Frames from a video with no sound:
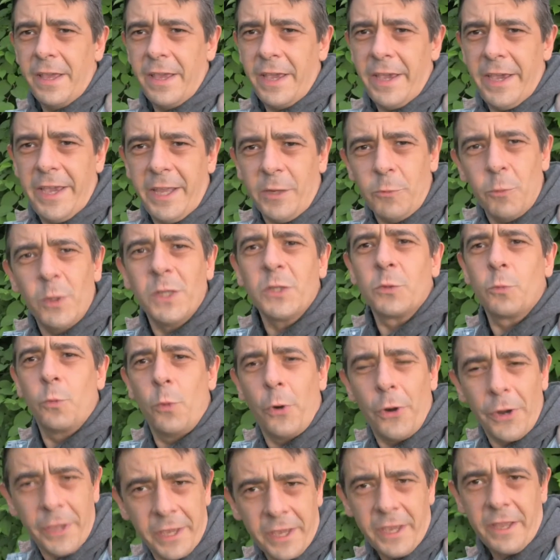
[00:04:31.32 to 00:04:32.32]
it was
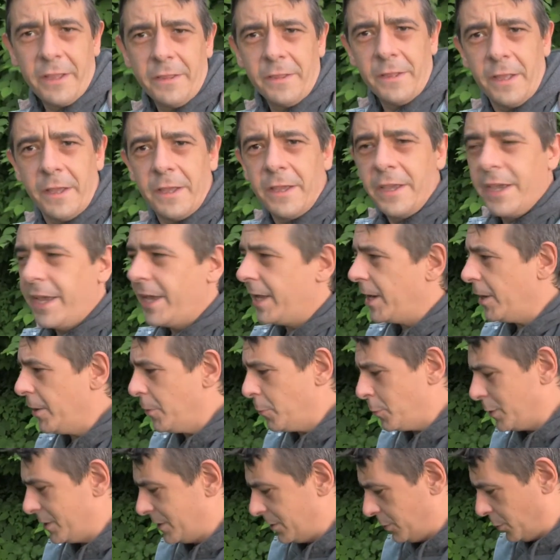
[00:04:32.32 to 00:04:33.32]
working, it
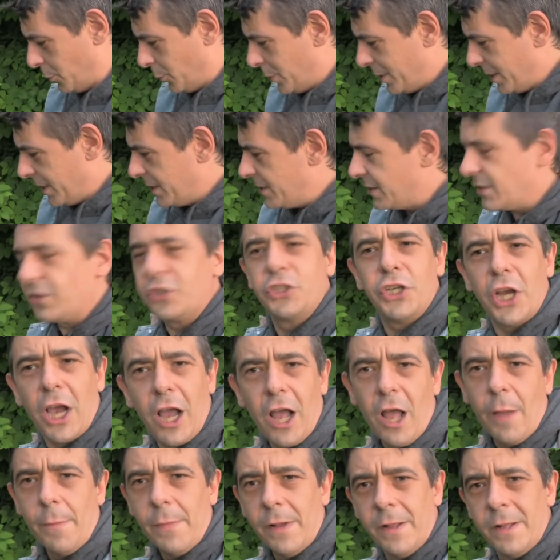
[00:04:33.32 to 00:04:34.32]
was doing its
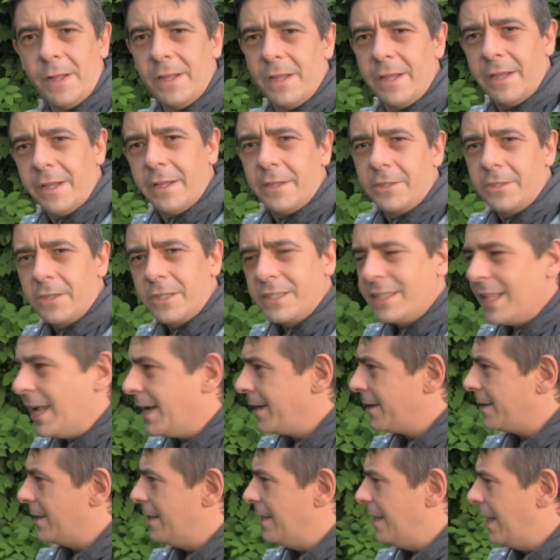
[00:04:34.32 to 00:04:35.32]
job. Just
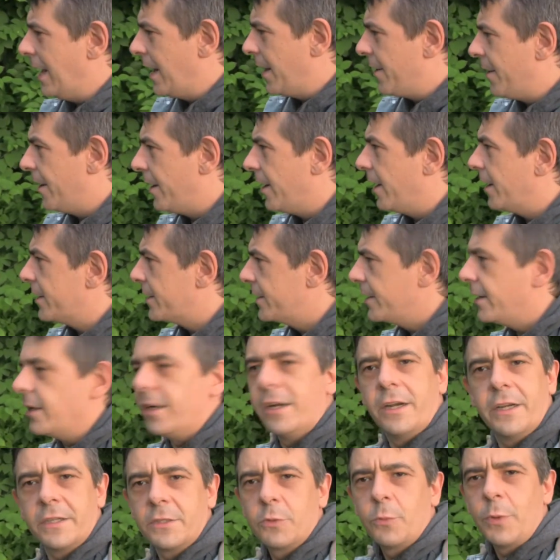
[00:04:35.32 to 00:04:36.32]
like Lada
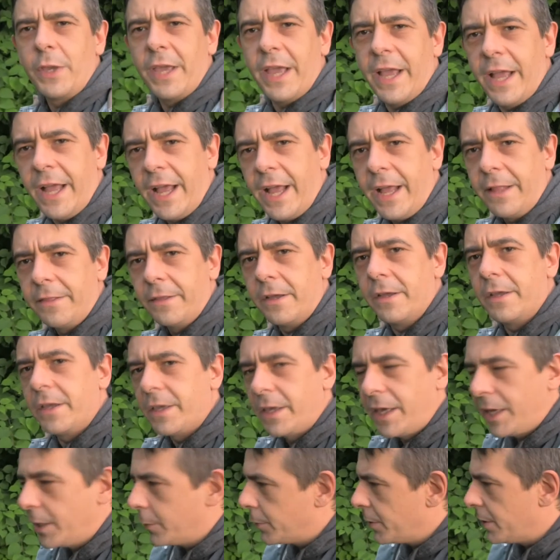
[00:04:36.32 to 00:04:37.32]
cars we had
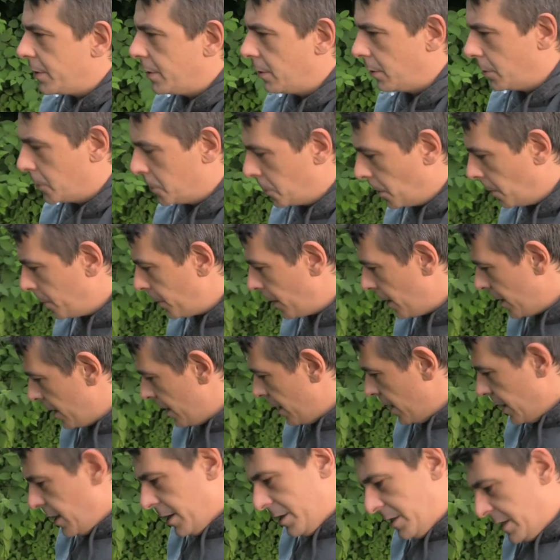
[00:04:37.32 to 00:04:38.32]
here in Europe,
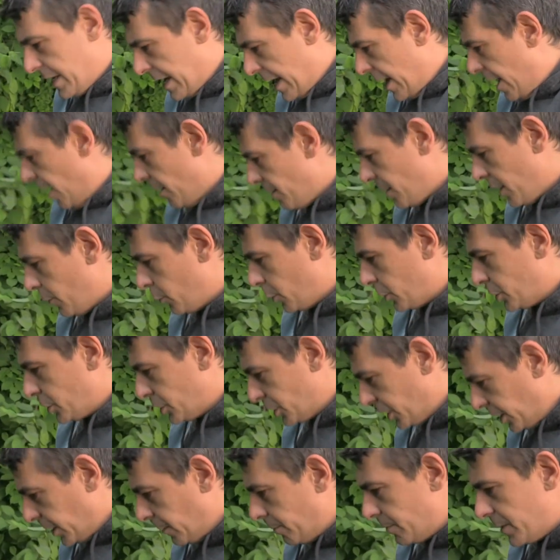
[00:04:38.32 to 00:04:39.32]
yeah, they were
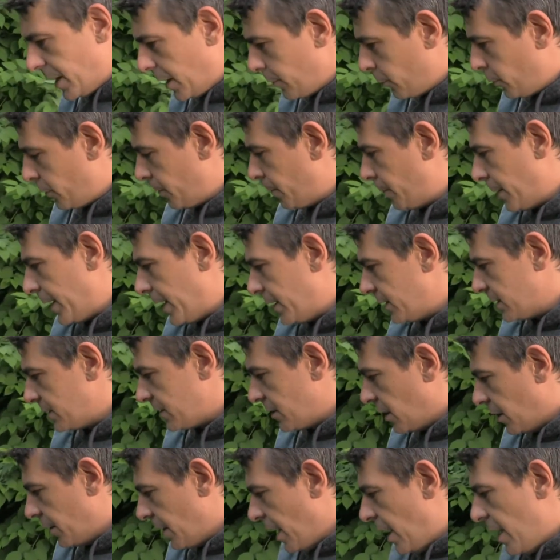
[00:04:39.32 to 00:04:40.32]
cheap, they were based
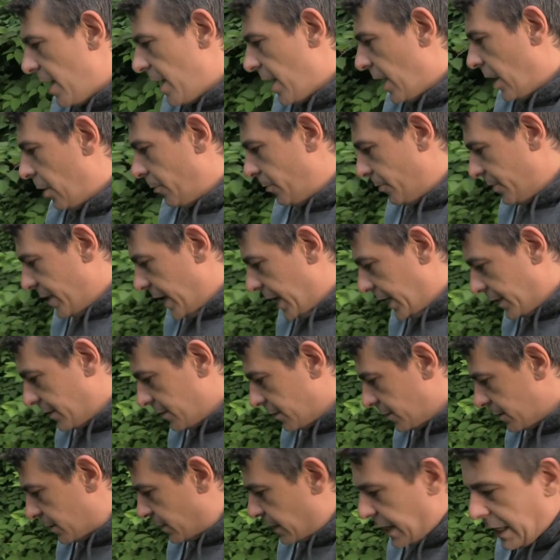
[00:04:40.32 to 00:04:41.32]
on
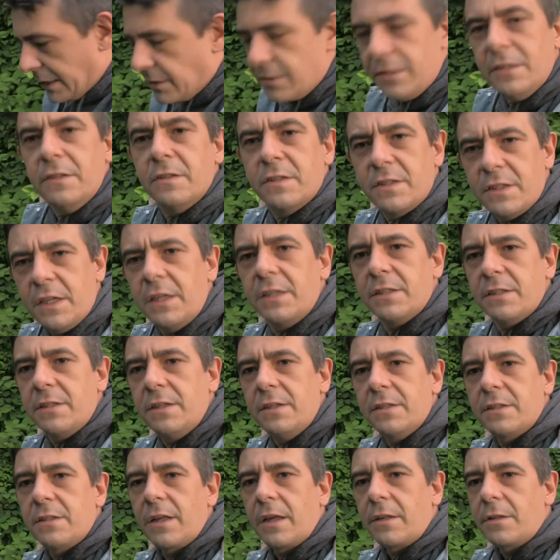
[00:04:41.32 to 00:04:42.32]
outdated
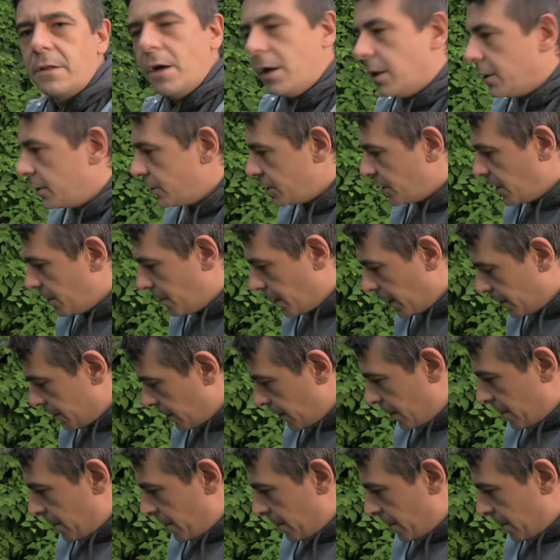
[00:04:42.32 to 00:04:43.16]
1960s technology, but